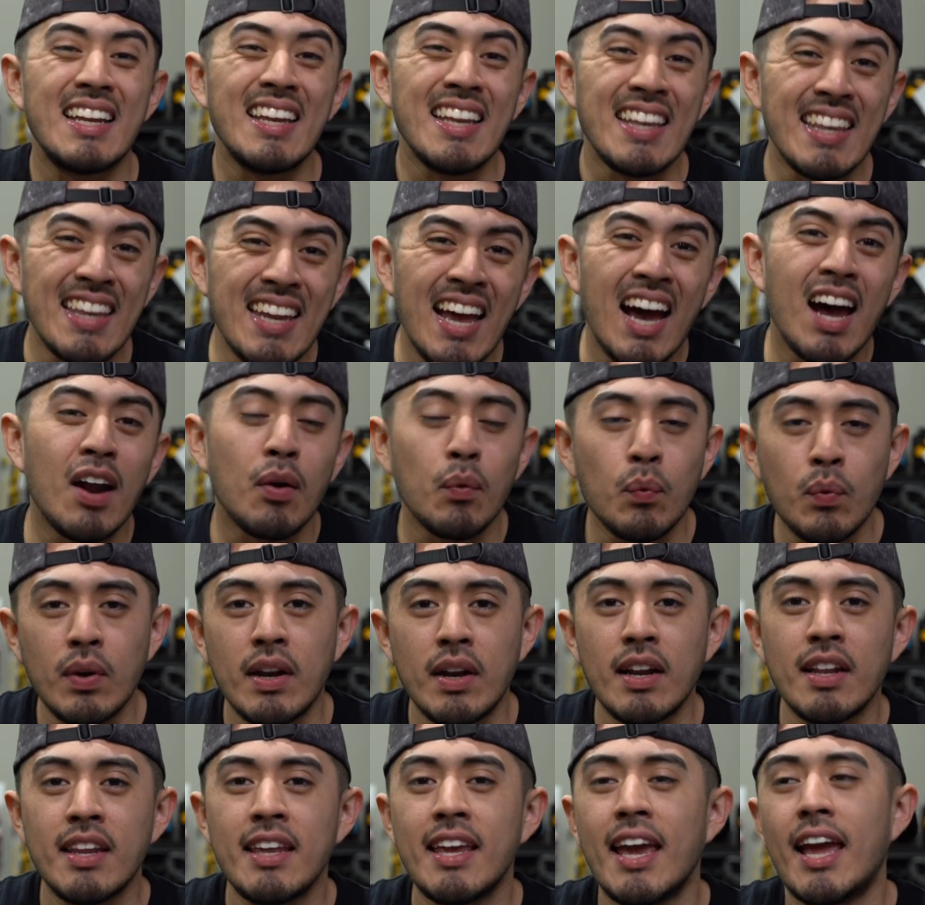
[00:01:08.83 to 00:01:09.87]
Not
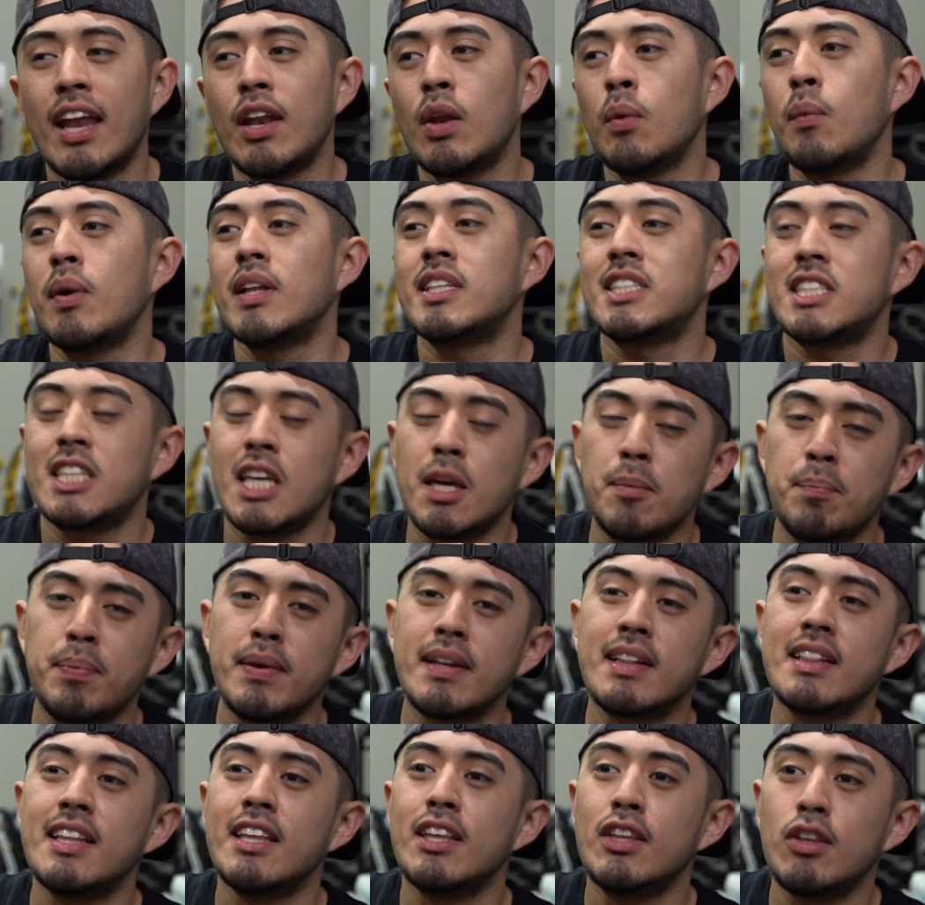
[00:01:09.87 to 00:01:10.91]
really. And do we
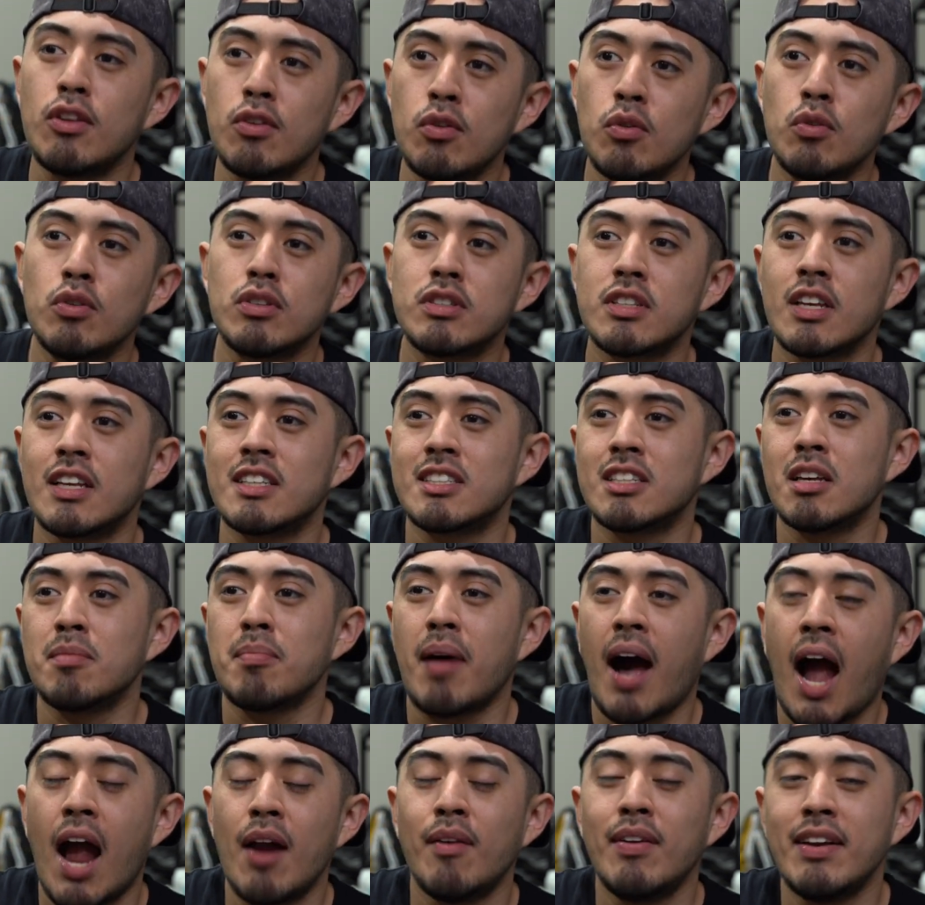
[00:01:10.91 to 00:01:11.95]
typically use some
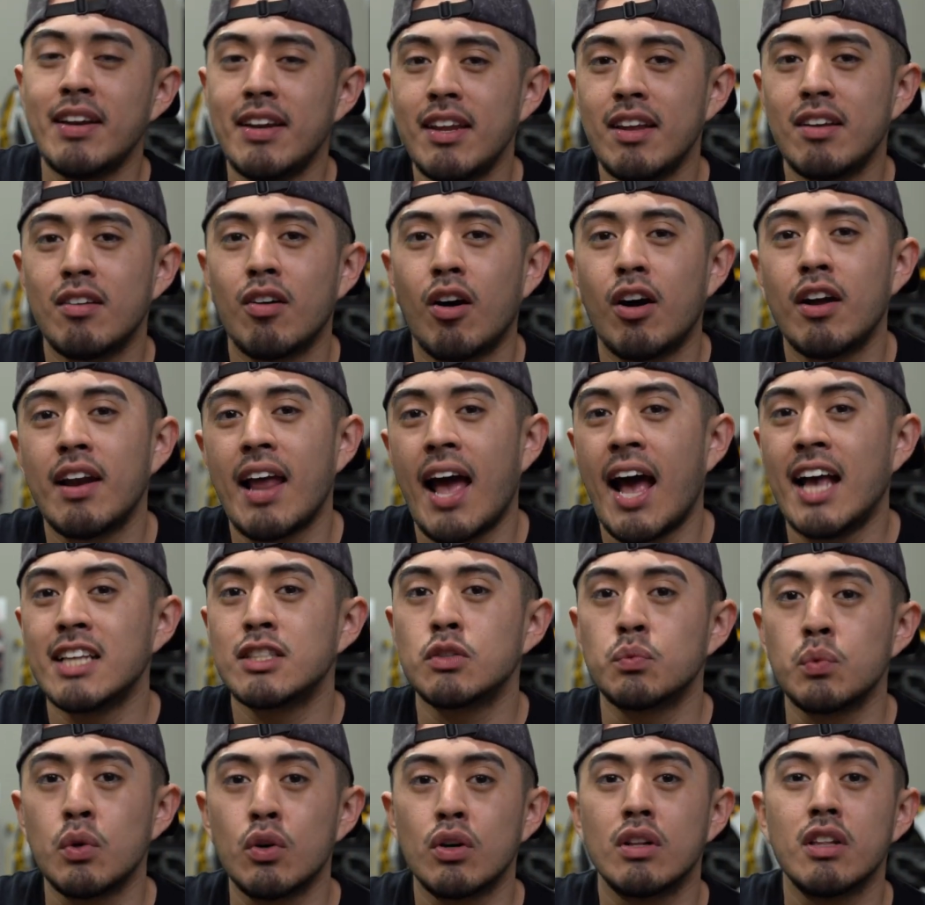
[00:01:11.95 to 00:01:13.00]
iron decon as a
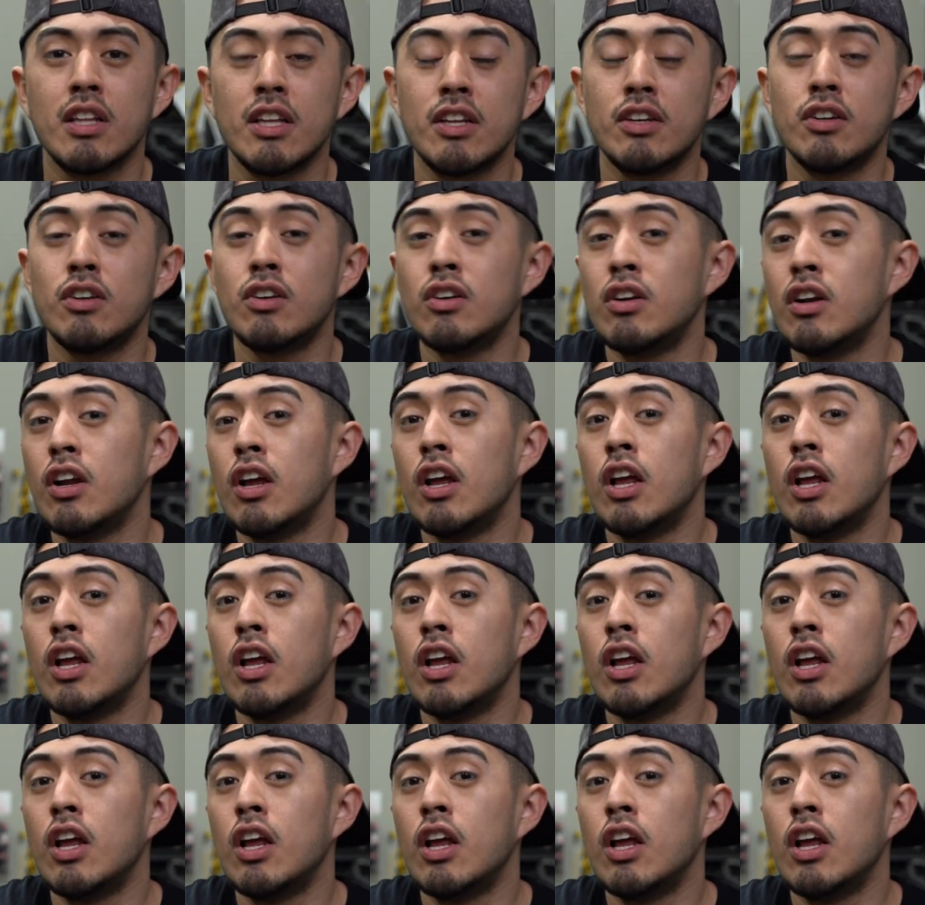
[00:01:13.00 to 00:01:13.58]
wheel cleaner?